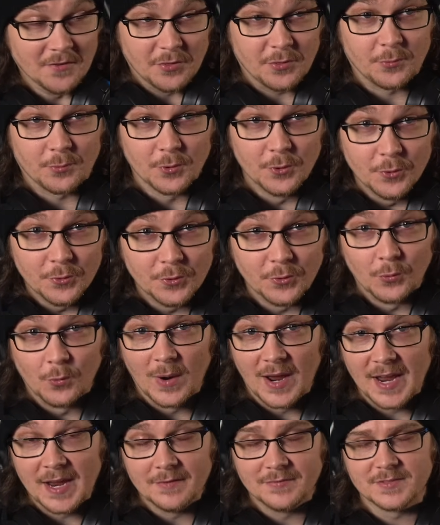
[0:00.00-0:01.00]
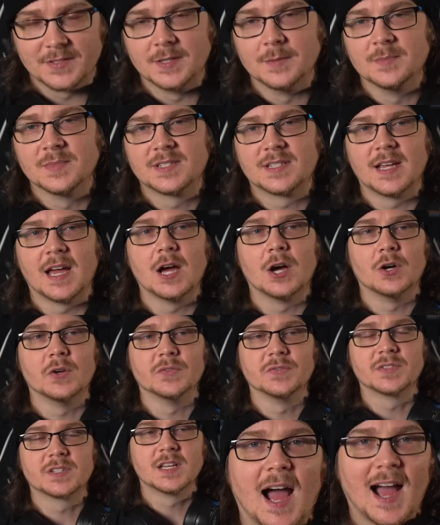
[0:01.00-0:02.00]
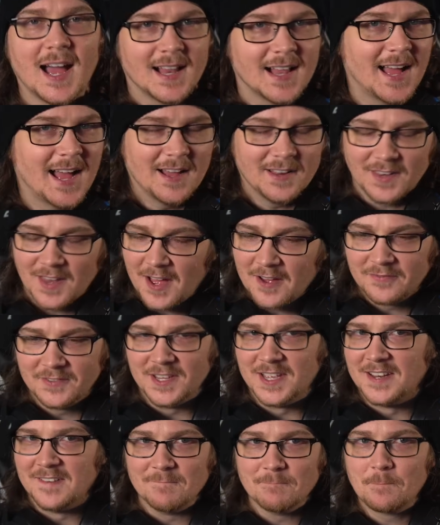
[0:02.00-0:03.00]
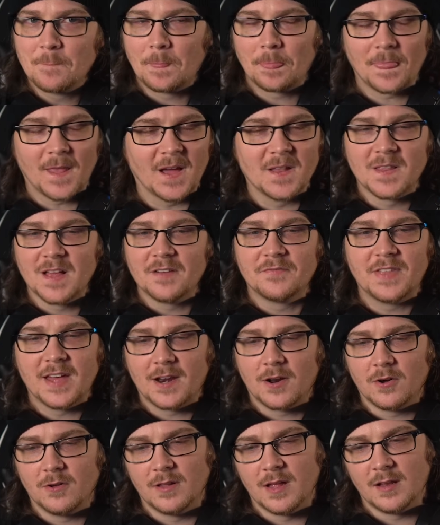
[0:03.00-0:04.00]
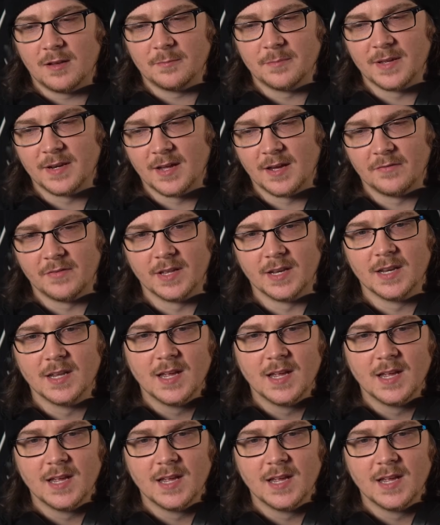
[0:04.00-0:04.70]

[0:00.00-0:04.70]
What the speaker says: through the waves themselves. I loved it. I loved that whole element of it.